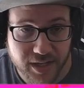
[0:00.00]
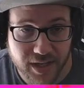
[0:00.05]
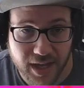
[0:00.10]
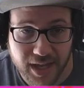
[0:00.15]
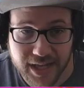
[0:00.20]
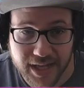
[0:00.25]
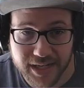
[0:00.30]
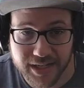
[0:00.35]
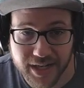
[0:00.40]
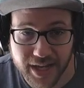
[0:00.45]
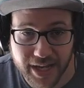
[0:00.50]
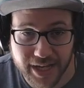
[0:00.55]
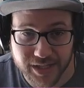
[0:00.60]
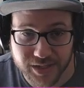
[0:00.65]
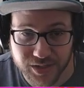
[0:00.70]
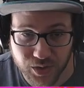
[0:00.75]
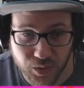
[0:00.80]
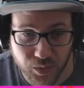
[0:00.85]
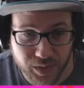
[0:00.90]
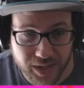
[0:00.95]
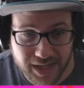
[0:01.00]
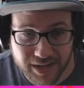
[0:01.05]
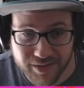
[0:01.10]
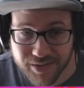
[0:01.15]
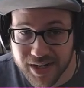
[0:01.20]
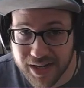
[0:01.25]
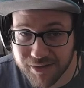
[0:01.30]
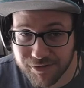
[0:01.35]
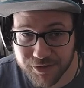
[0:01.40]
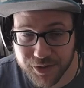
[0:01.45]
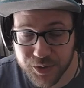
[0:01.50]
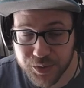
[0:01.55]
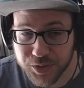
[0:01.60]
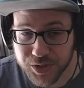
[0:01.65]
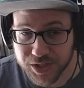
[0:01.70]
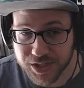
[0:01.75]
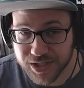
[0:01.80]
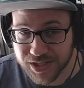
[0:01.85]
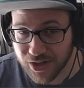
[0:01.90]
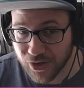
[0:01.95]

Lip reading: And so even if you just